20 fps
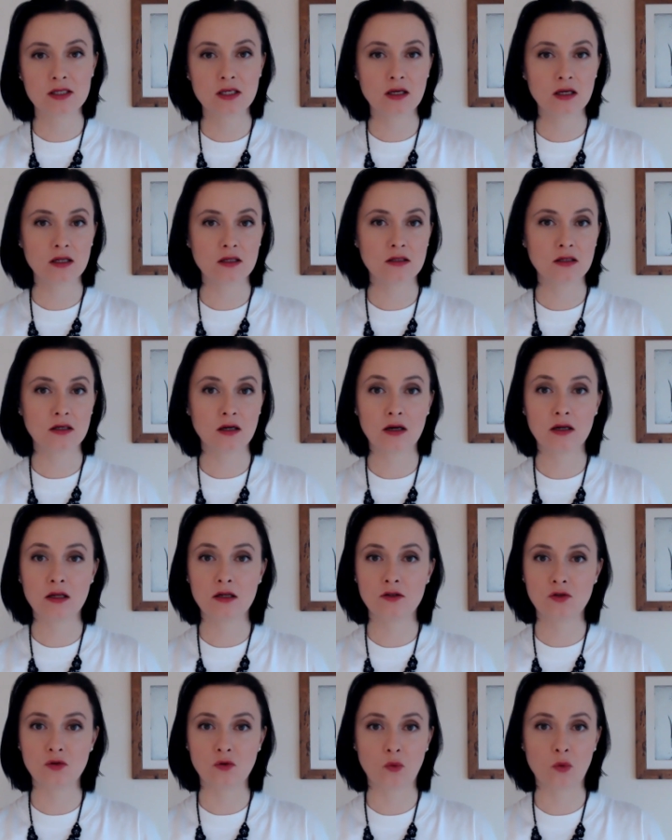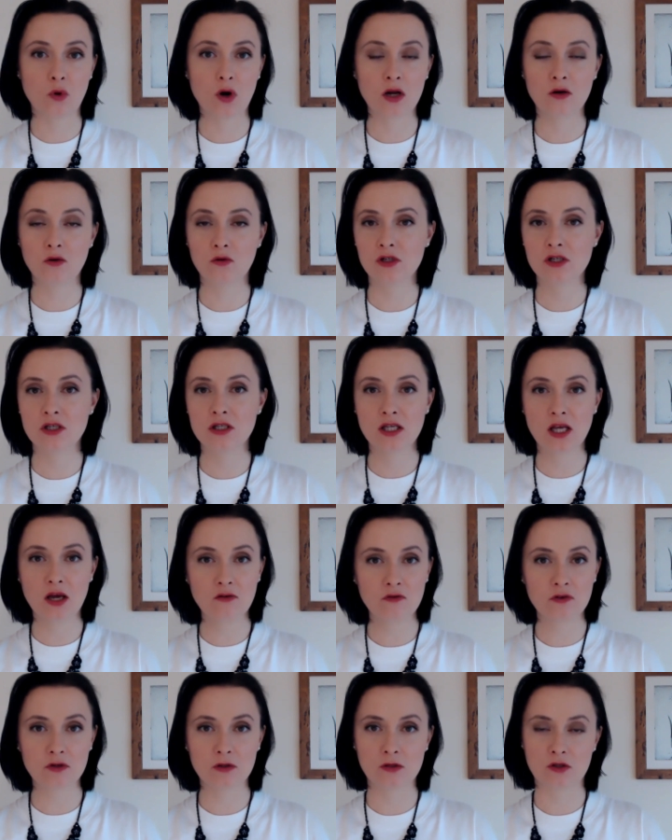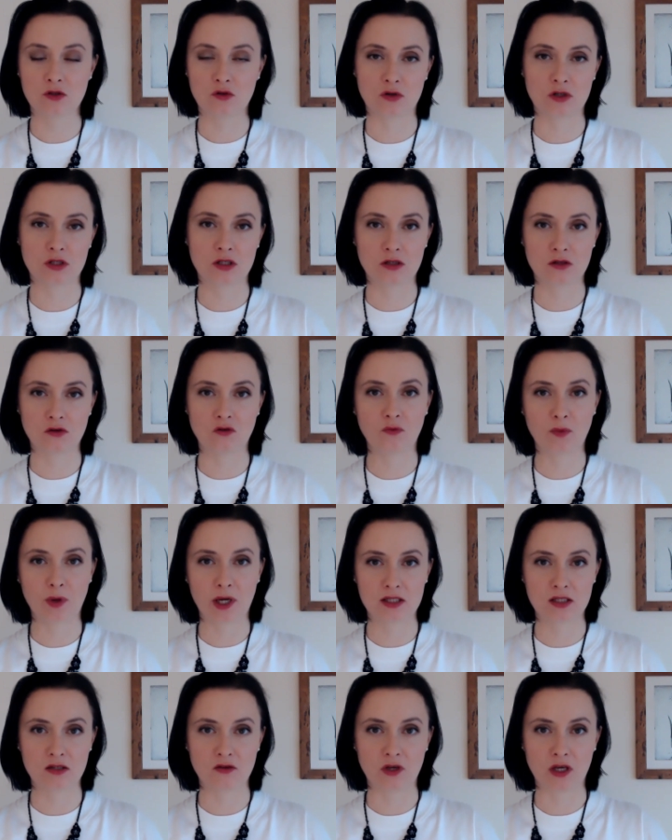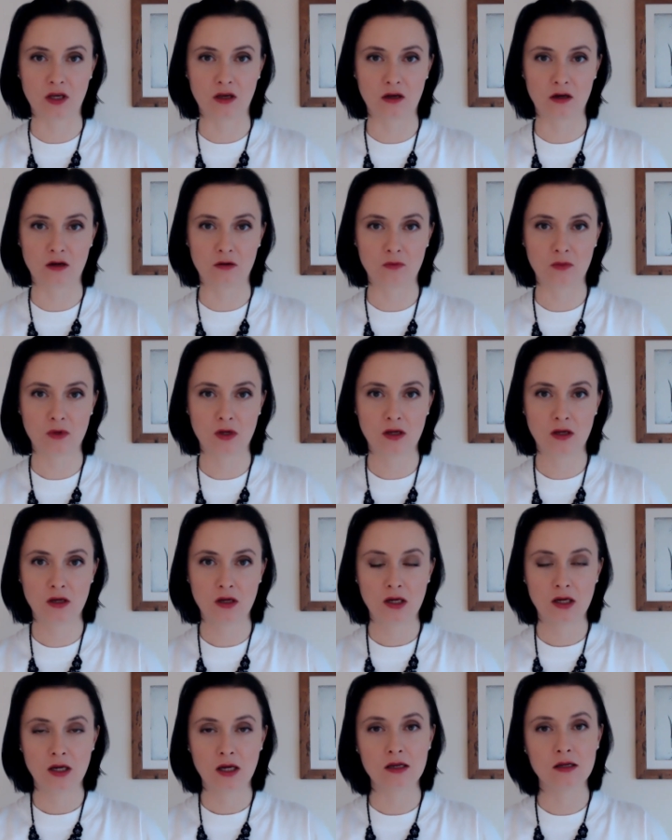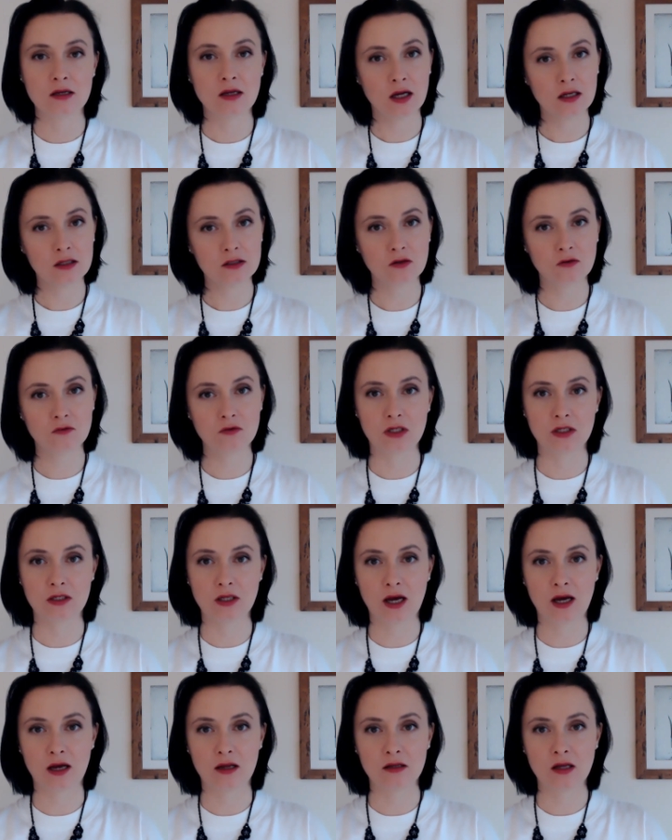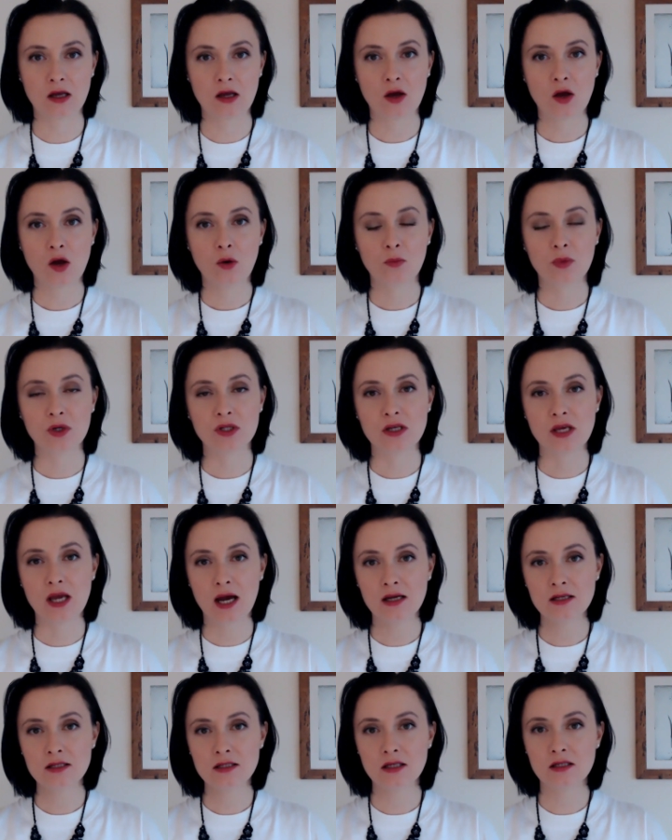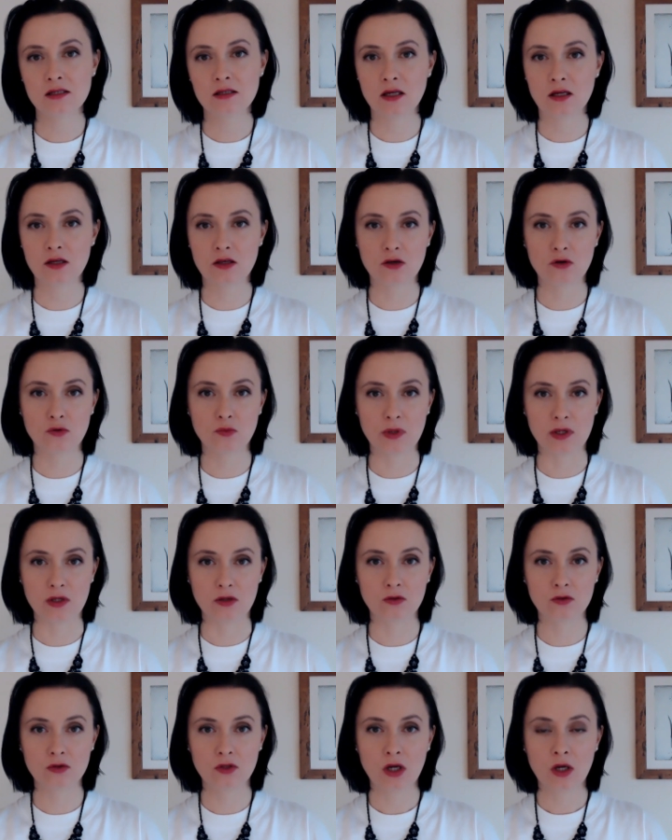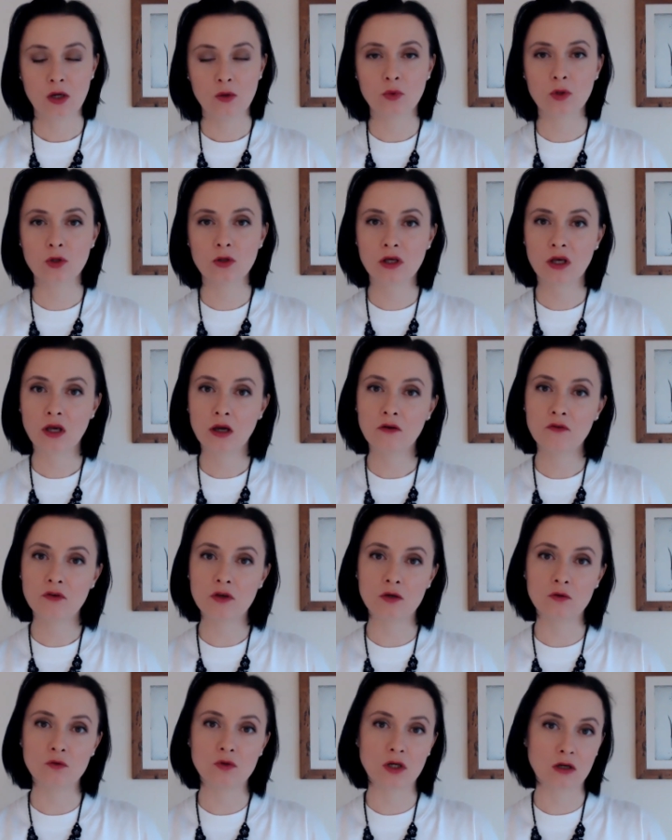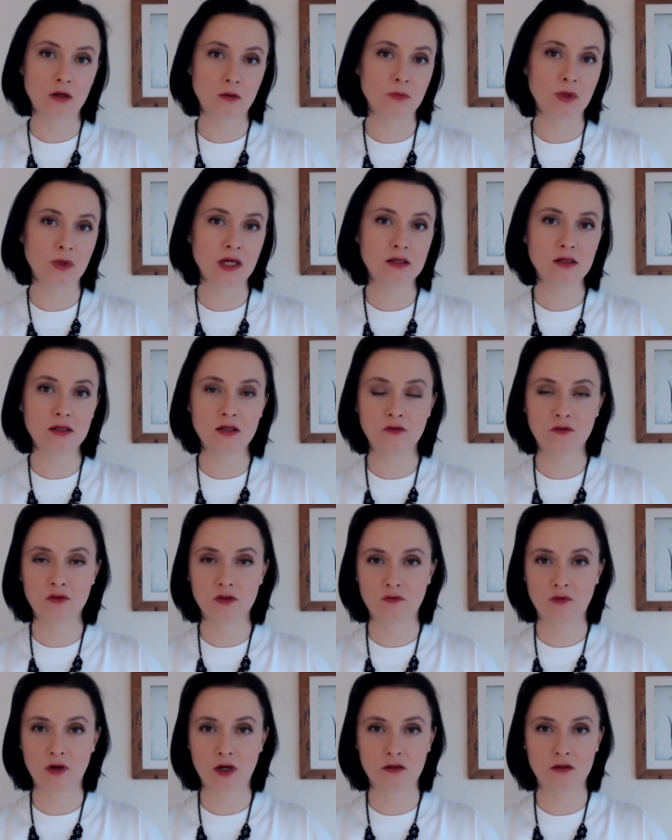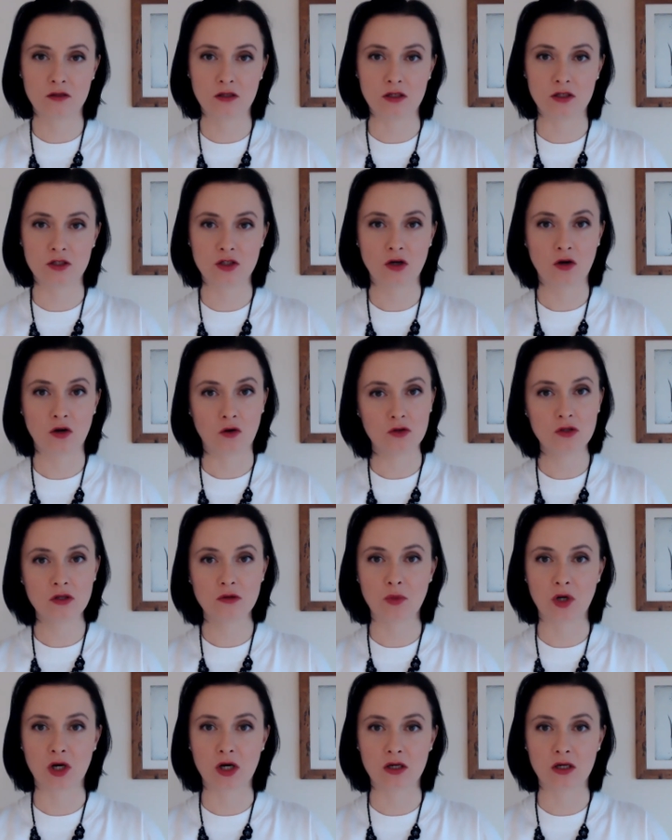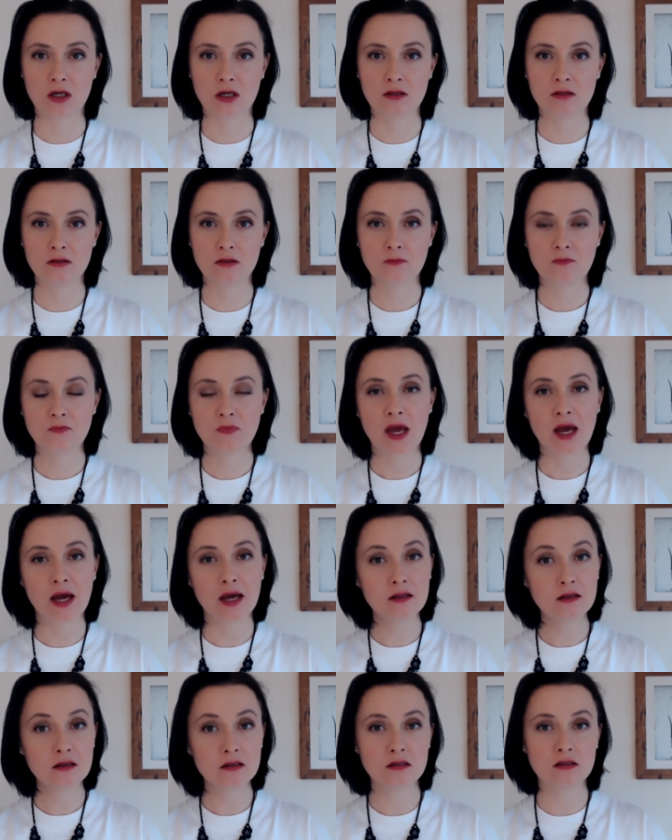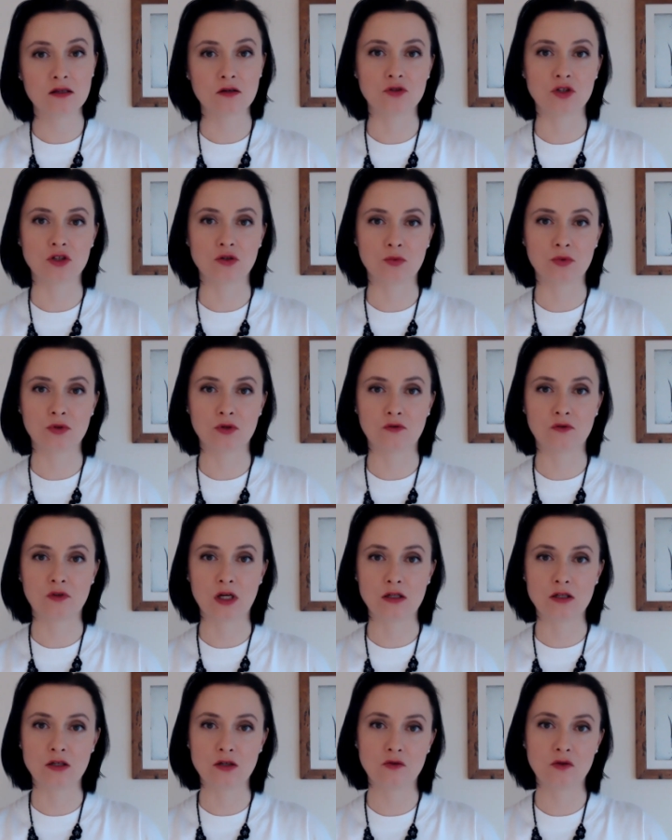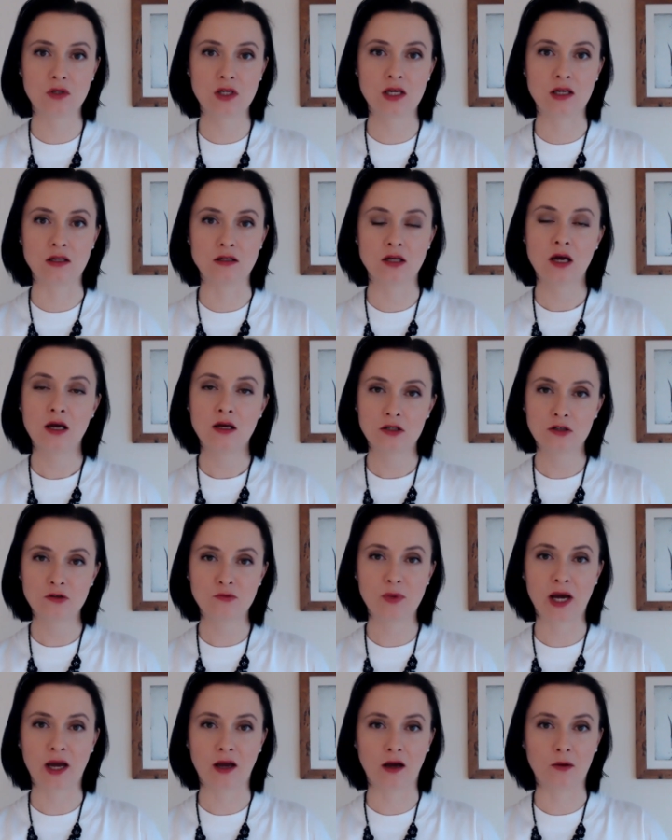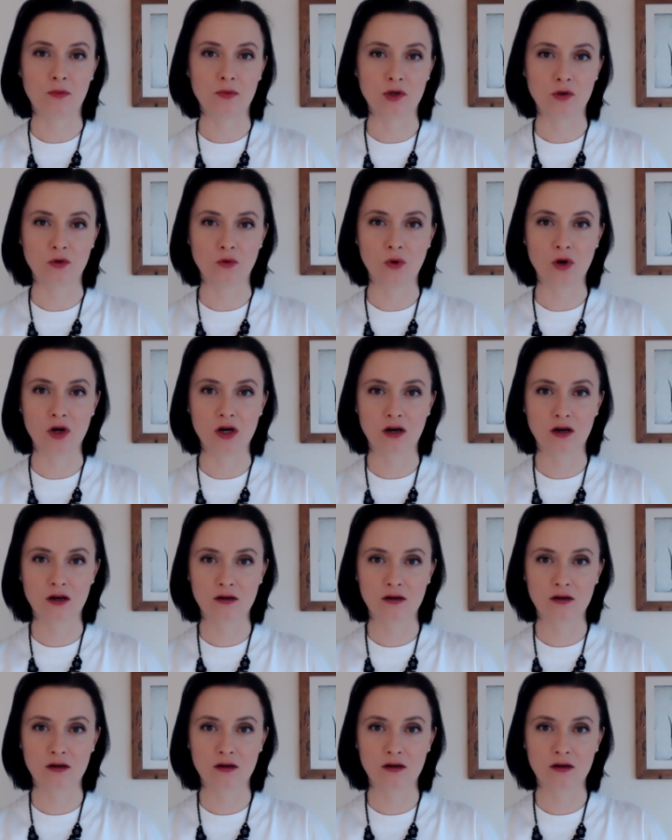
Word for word: it can turn into one or several sources of passive income. And not only that, but the assets that you build will give you the competitive advantage on the market and the social proof that you need to back up your work.